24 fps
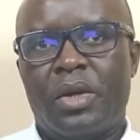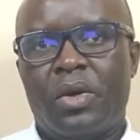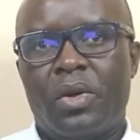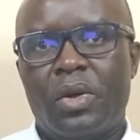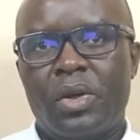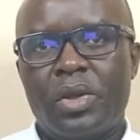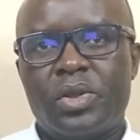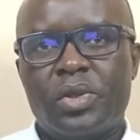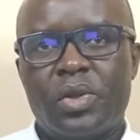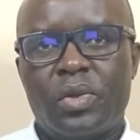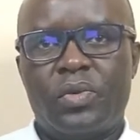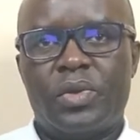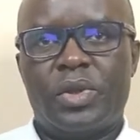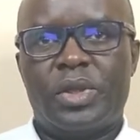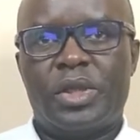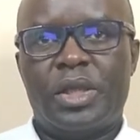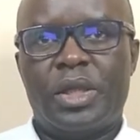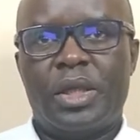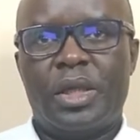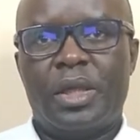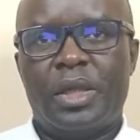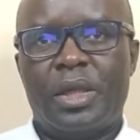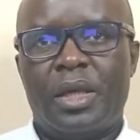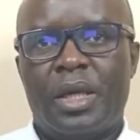Also, we
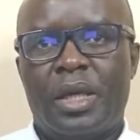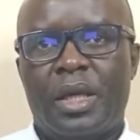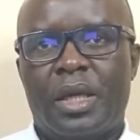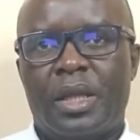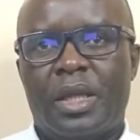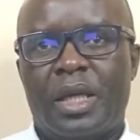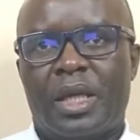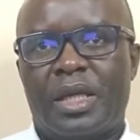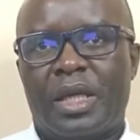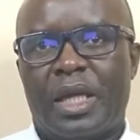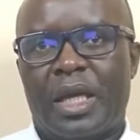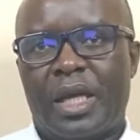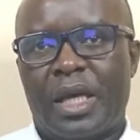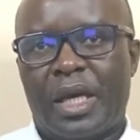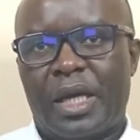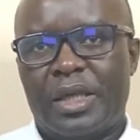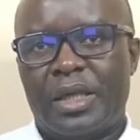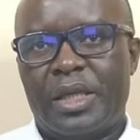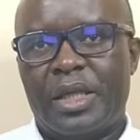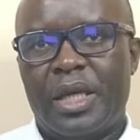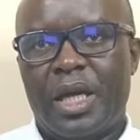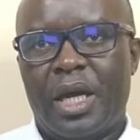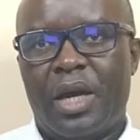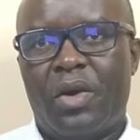see that the
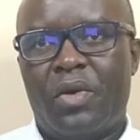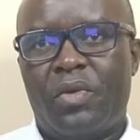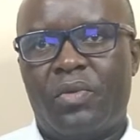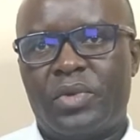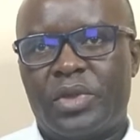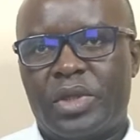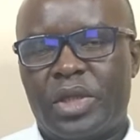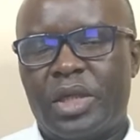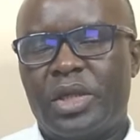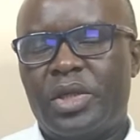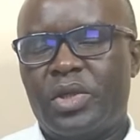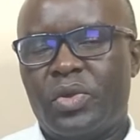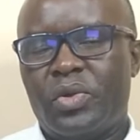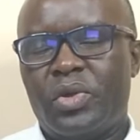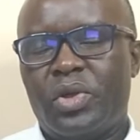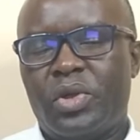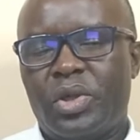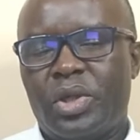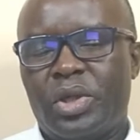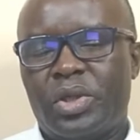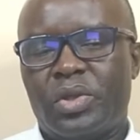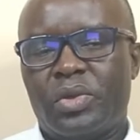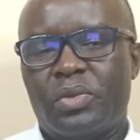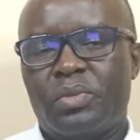idea of trade
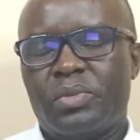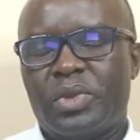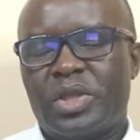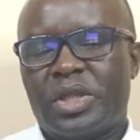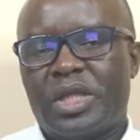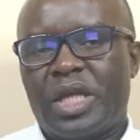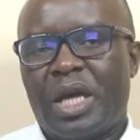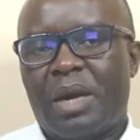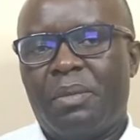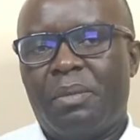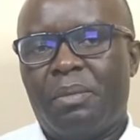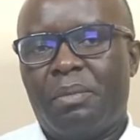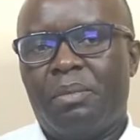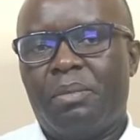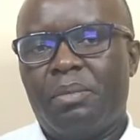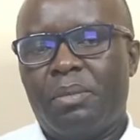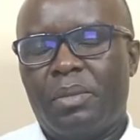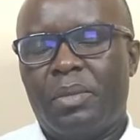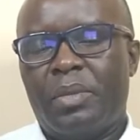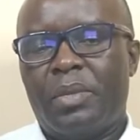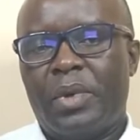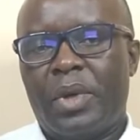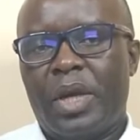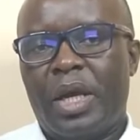unionism,
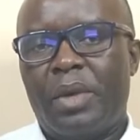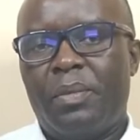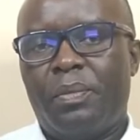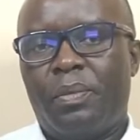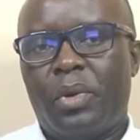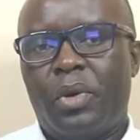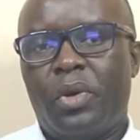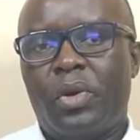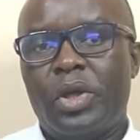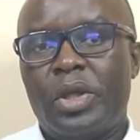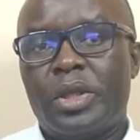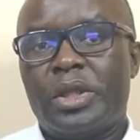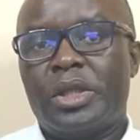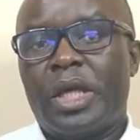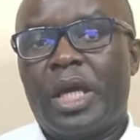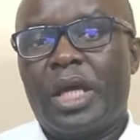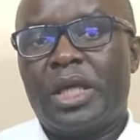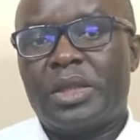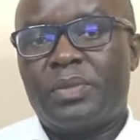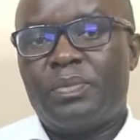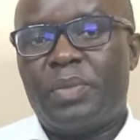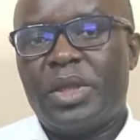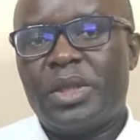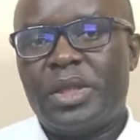some employees,
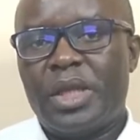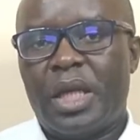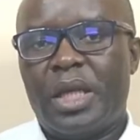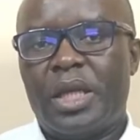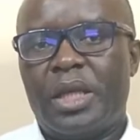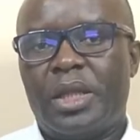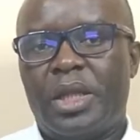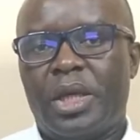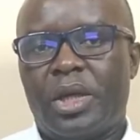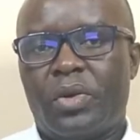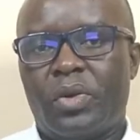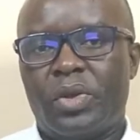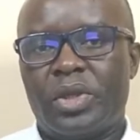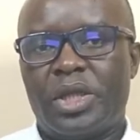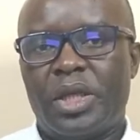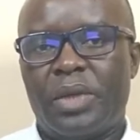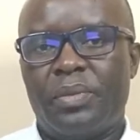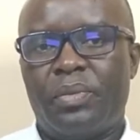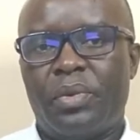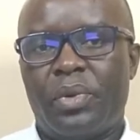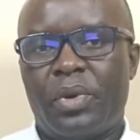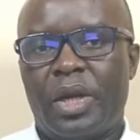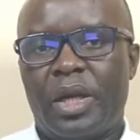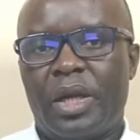especially in the
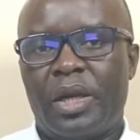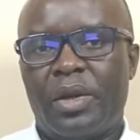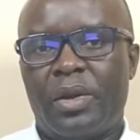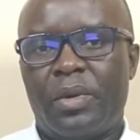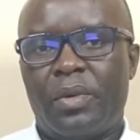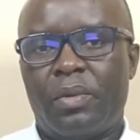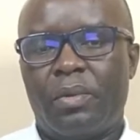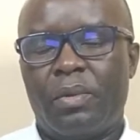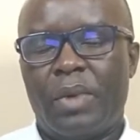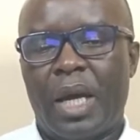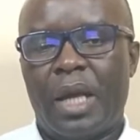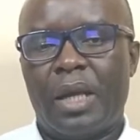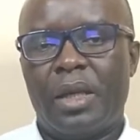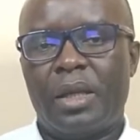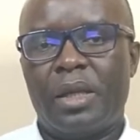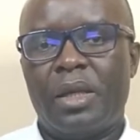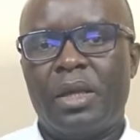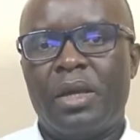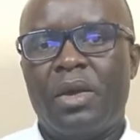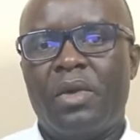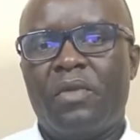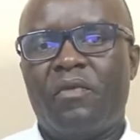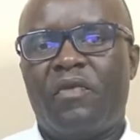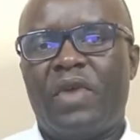contemporary world,
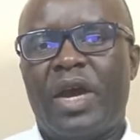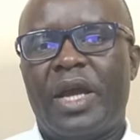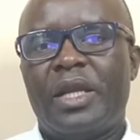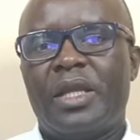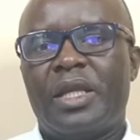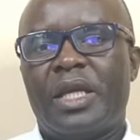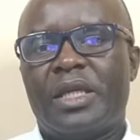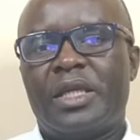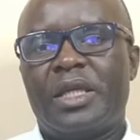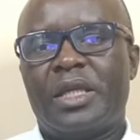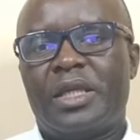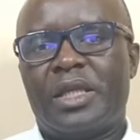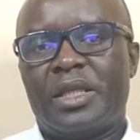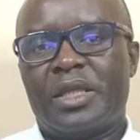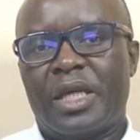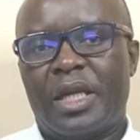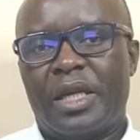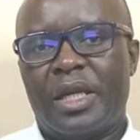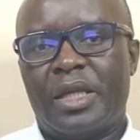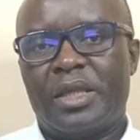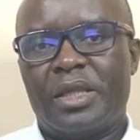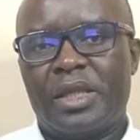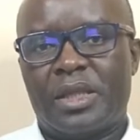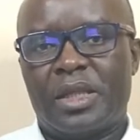find that it is
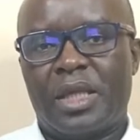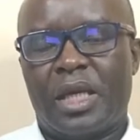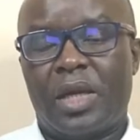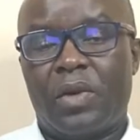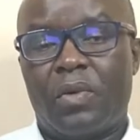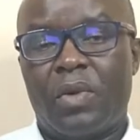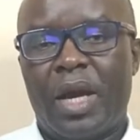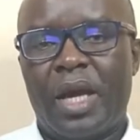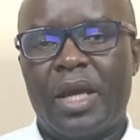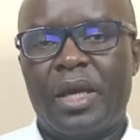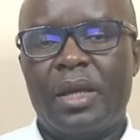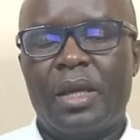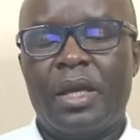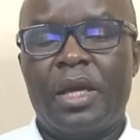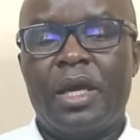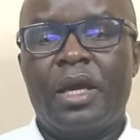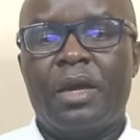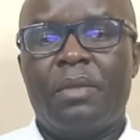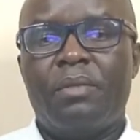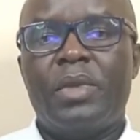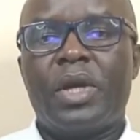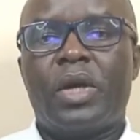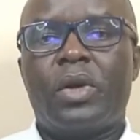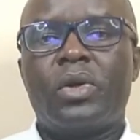unnecessary. Why?
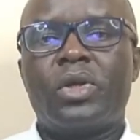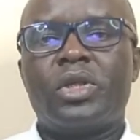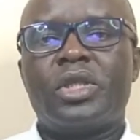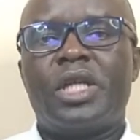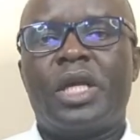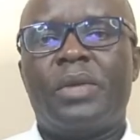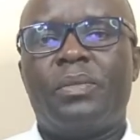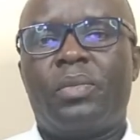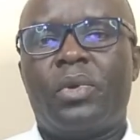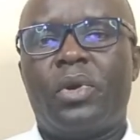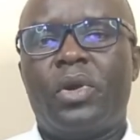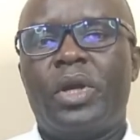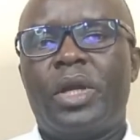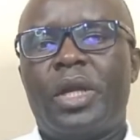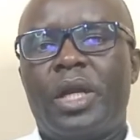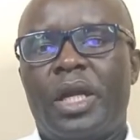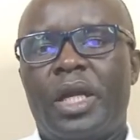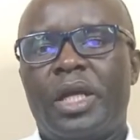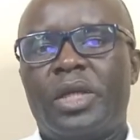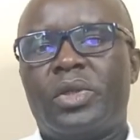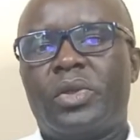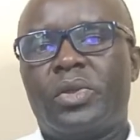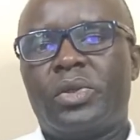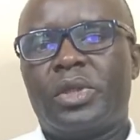Because the employee
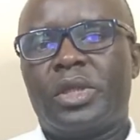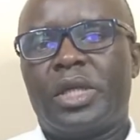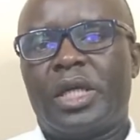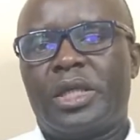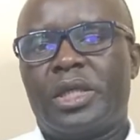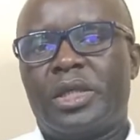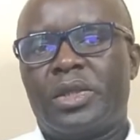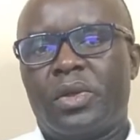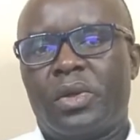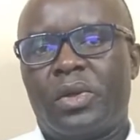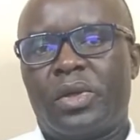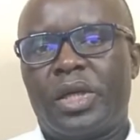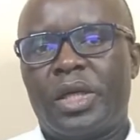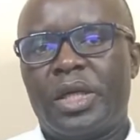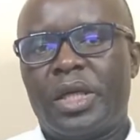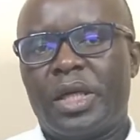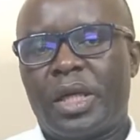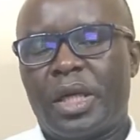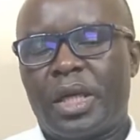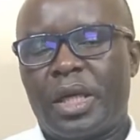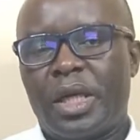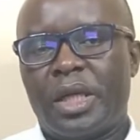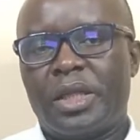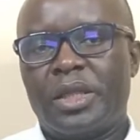relations that is already
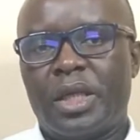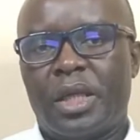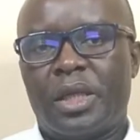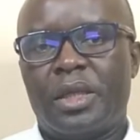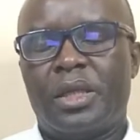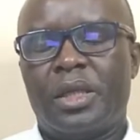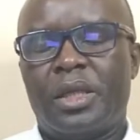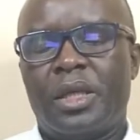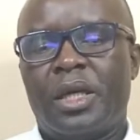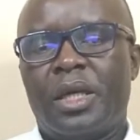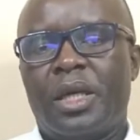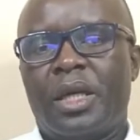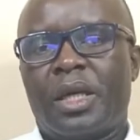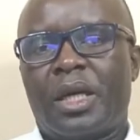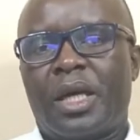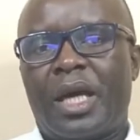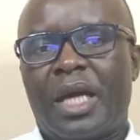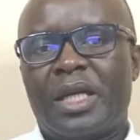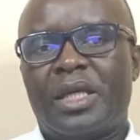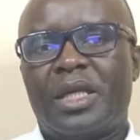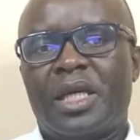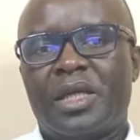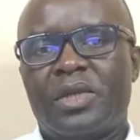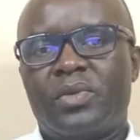created
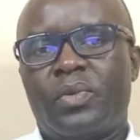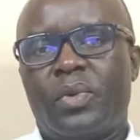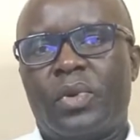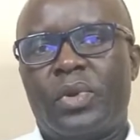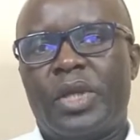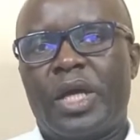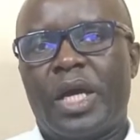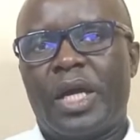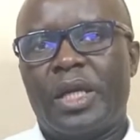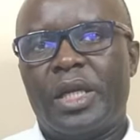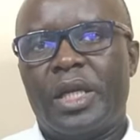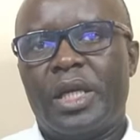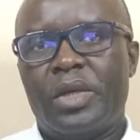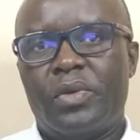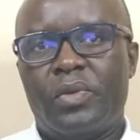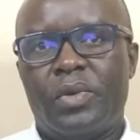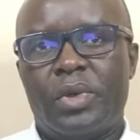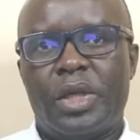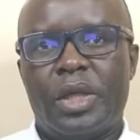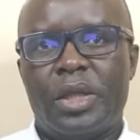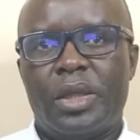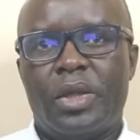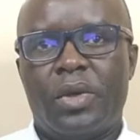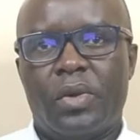caters for their need
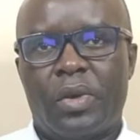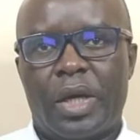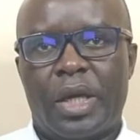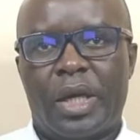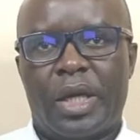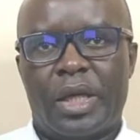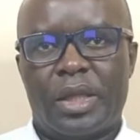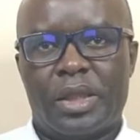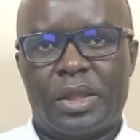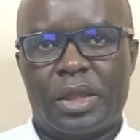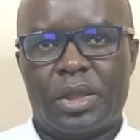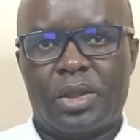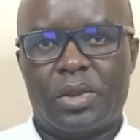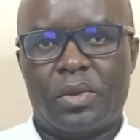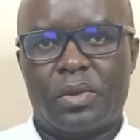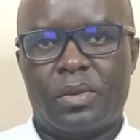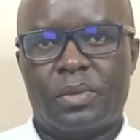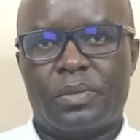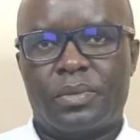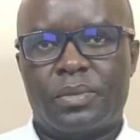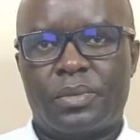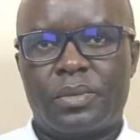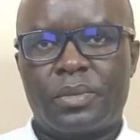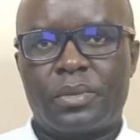within the organization.